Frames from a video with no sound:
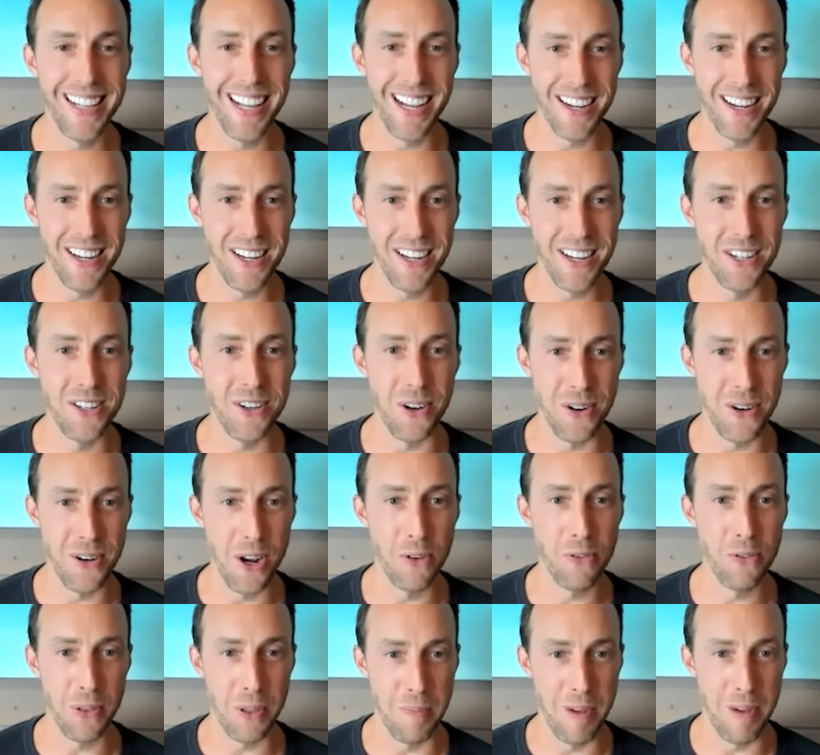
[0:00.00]
think in the end, it turned
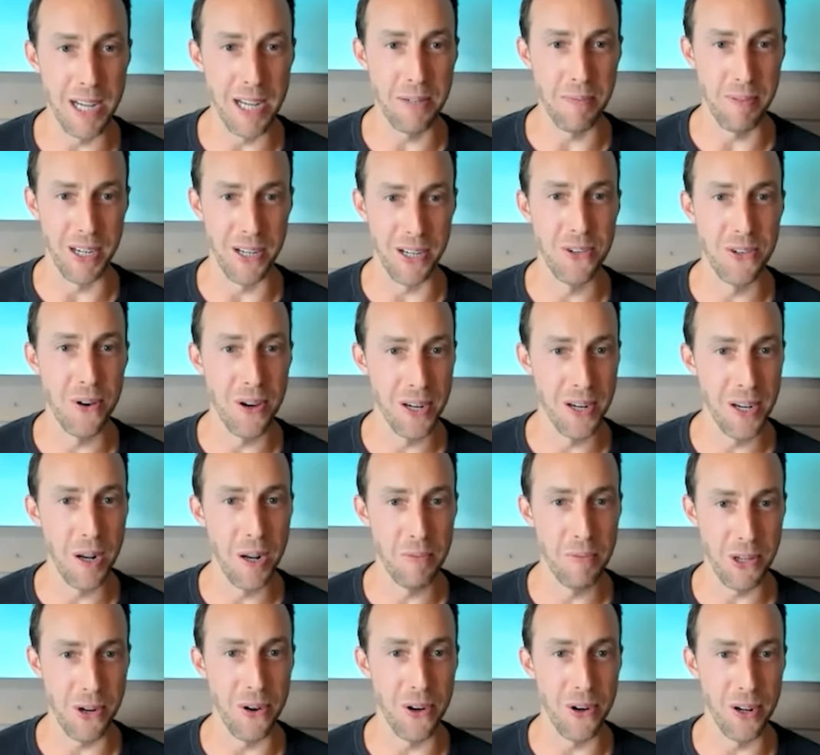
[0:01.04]
out for the best because you
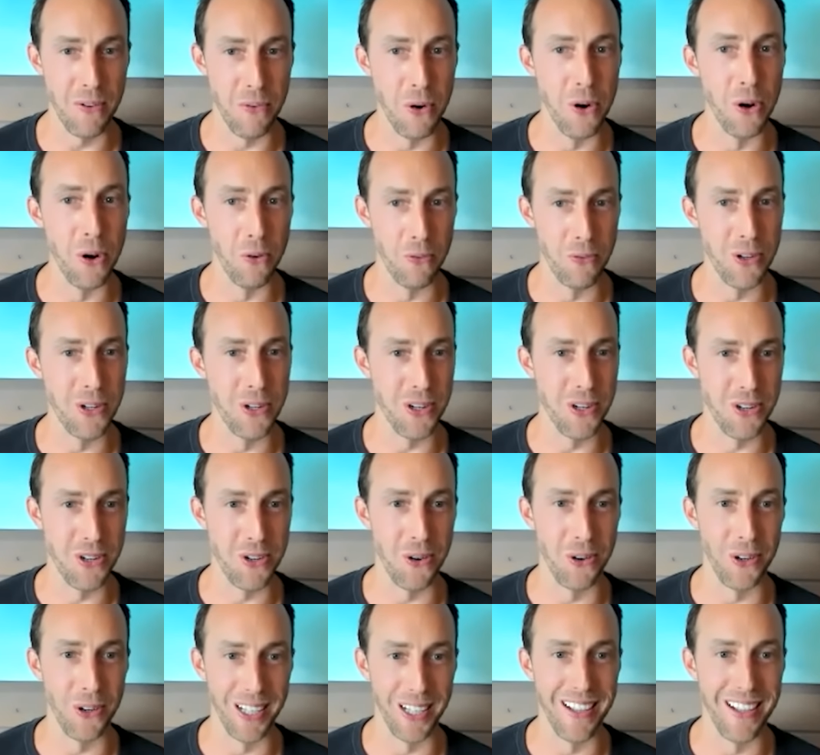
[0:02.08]
ended up starting Real Vision
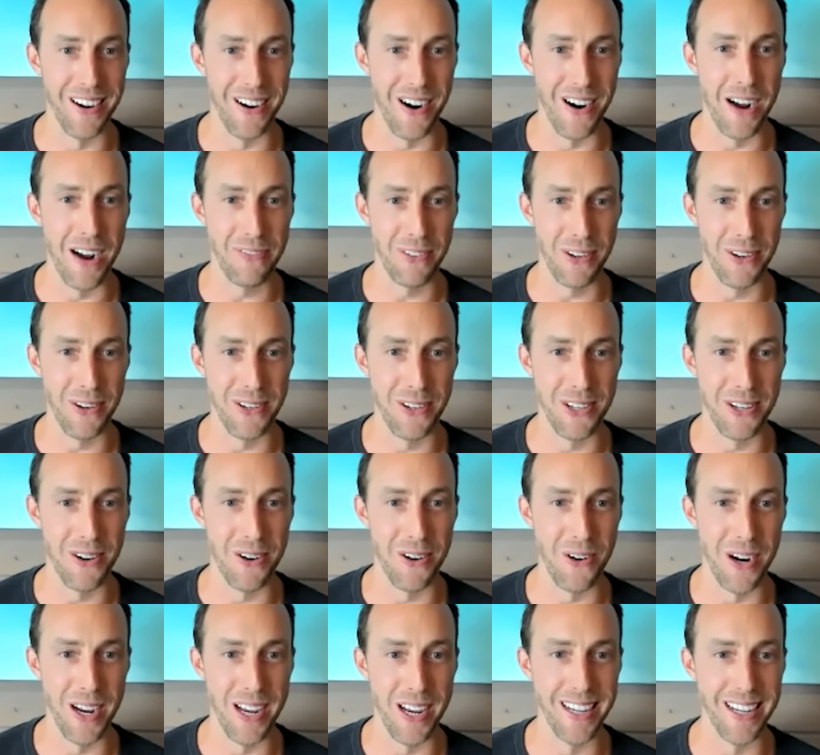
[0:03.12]
shortly thereafter.
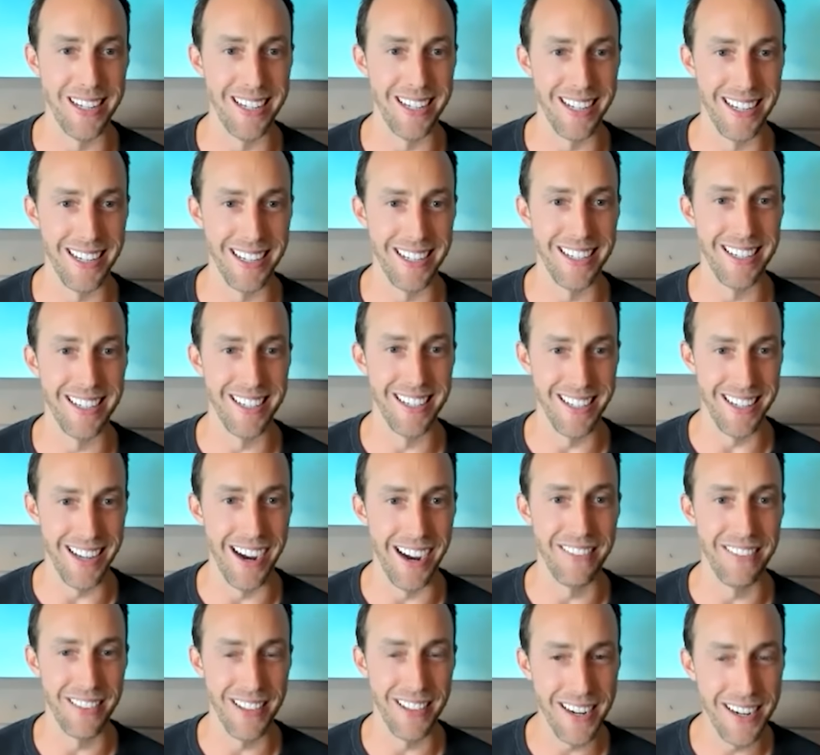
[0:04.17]
So
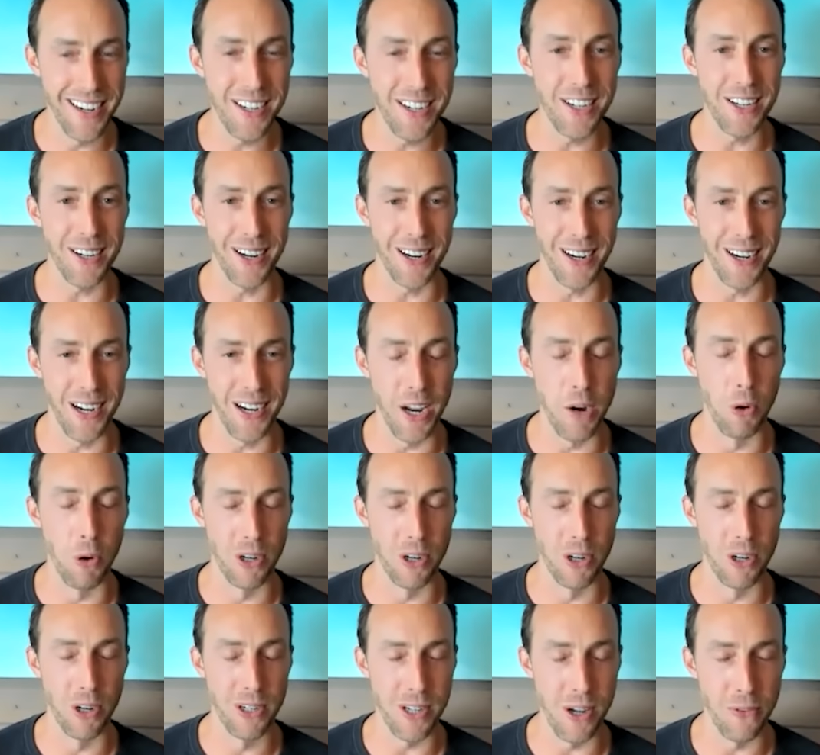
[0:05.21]
I think it
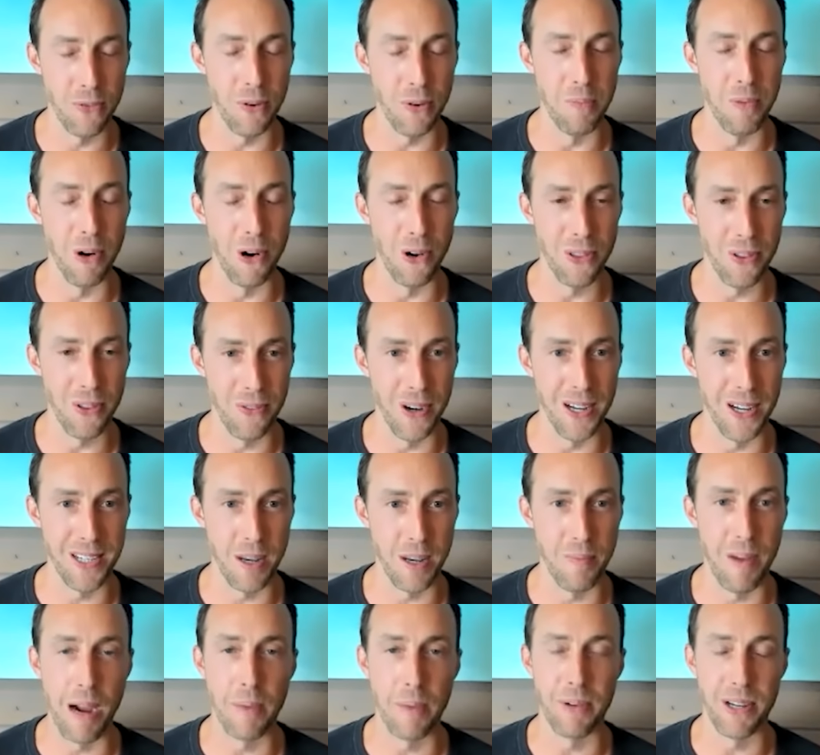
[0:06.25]
worked out for both of
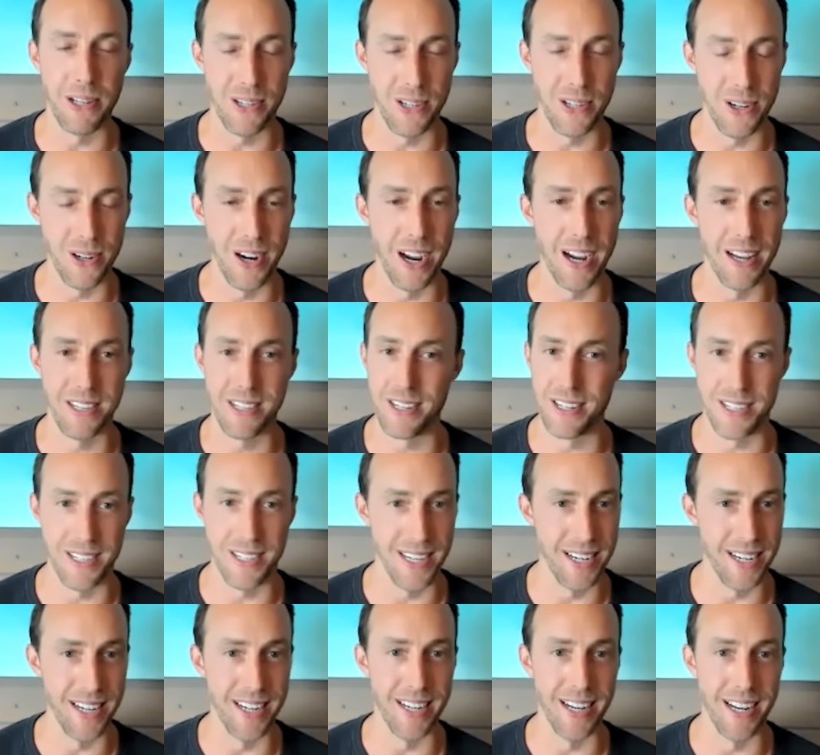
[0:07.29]
us. I'm happy to see you guys
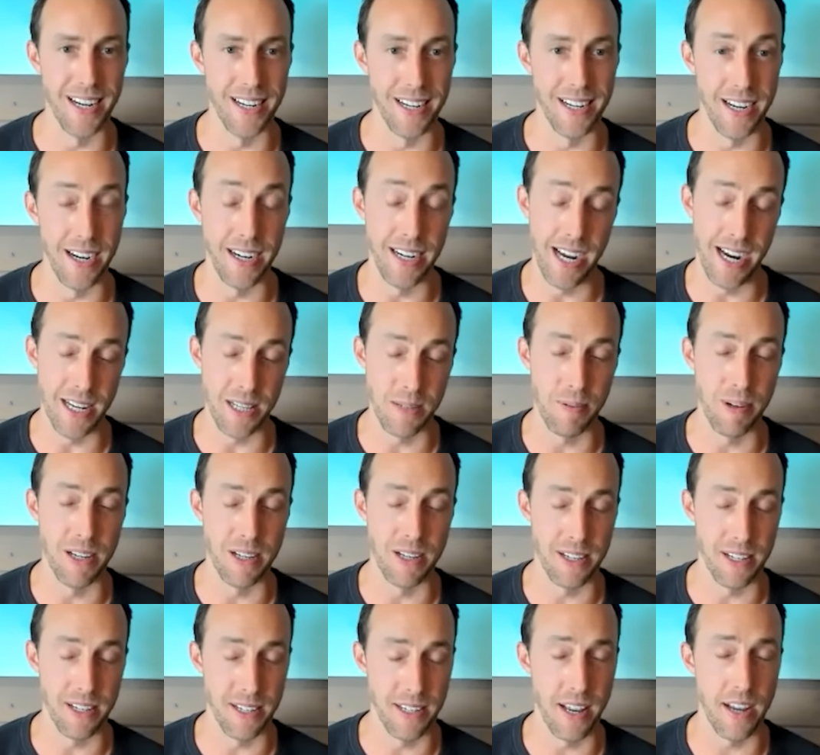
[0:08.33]
succeeding. And yeah, it's
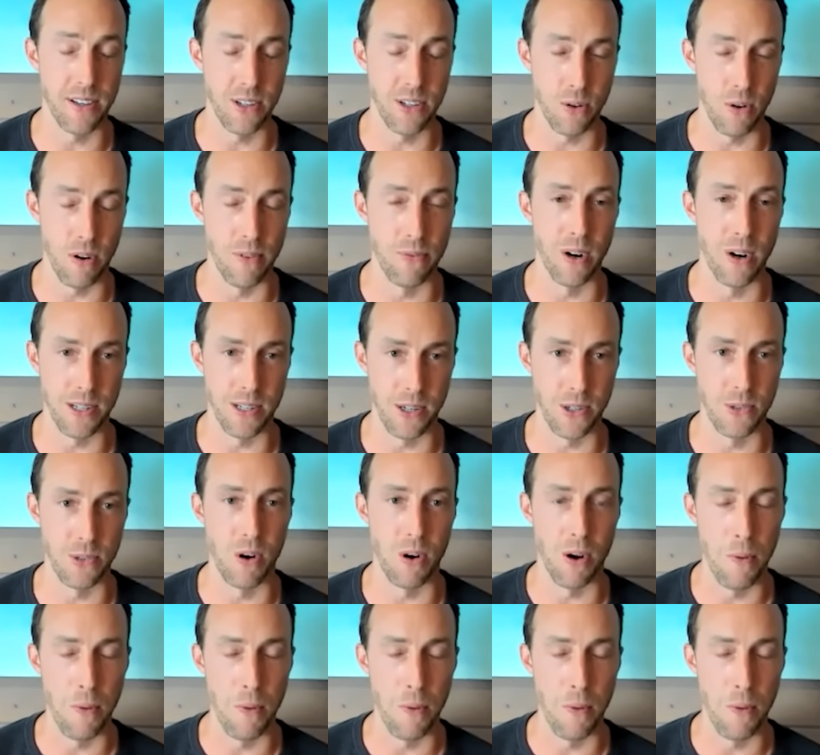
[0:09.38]
been a success story for us